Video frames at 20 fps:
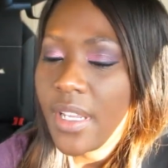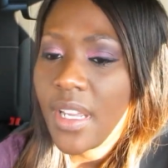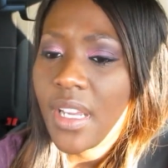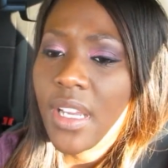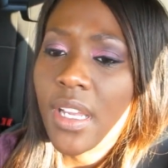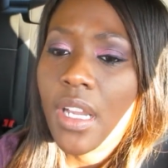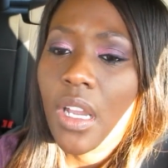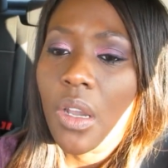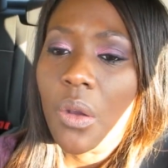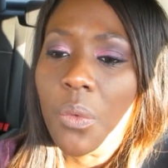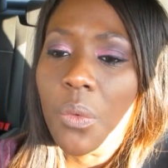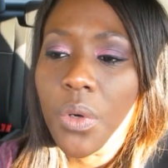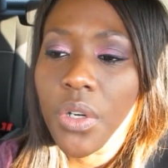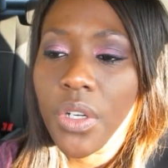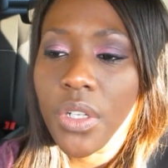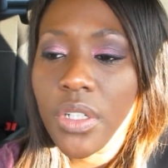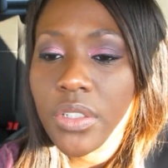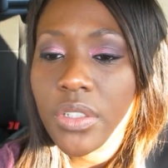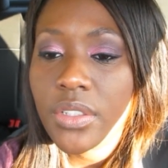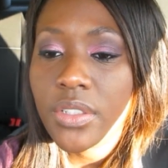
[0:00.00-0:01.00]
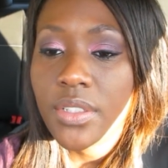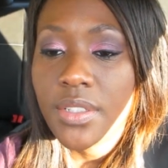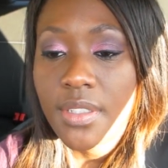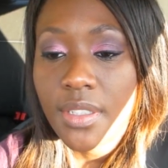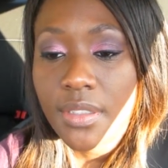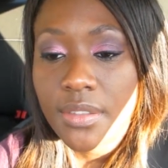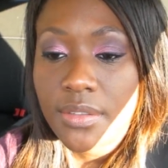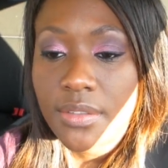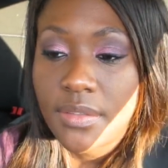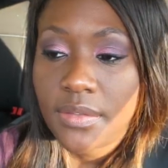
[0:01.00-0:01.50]
like I got
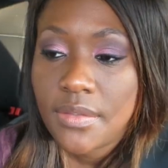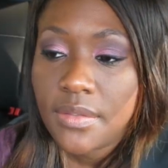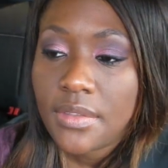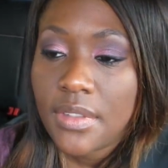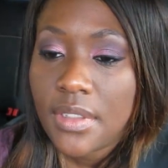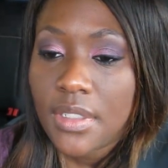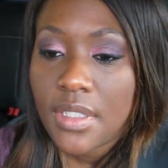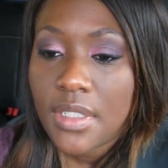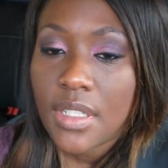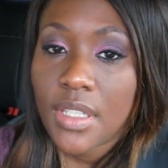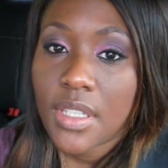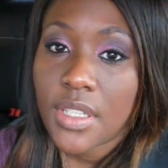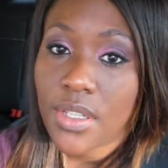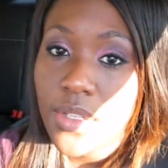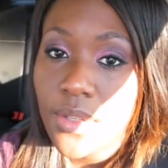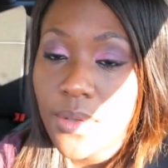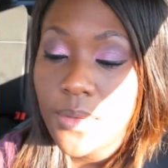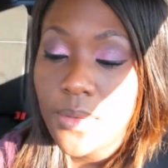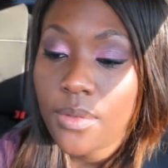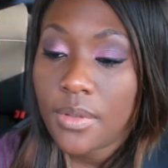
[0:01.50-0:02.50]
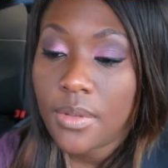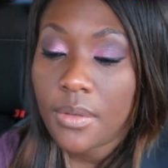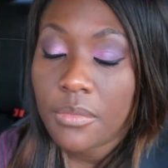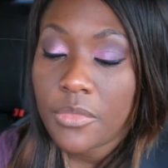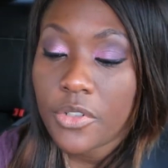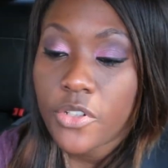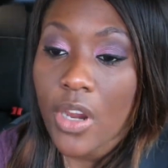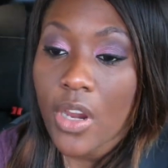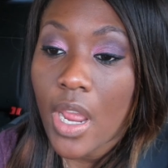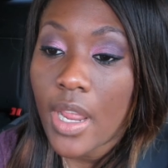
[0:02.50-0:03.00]
worse, so
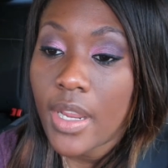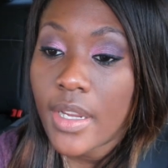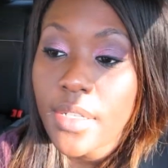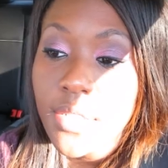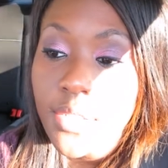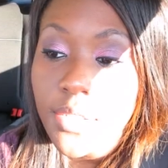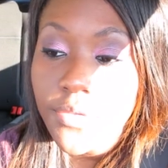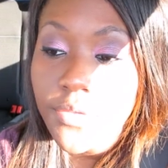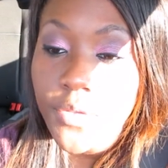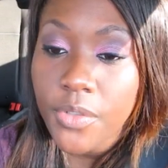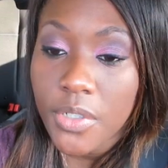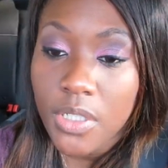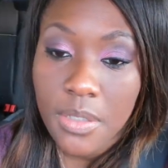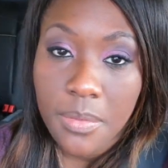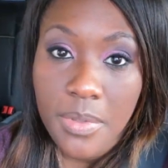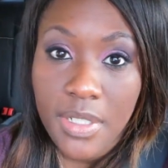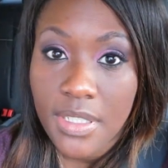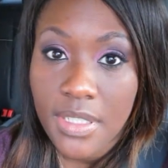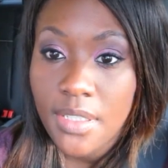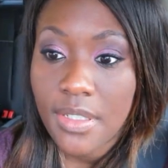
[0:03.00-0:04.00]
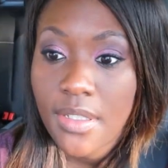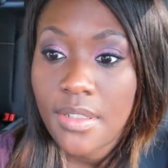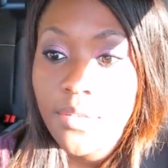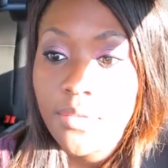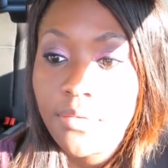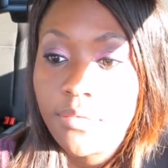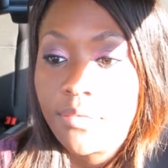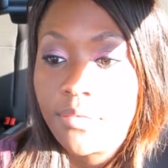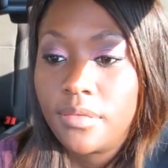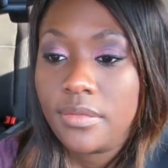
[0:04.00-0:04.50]
I'm trying to force myself.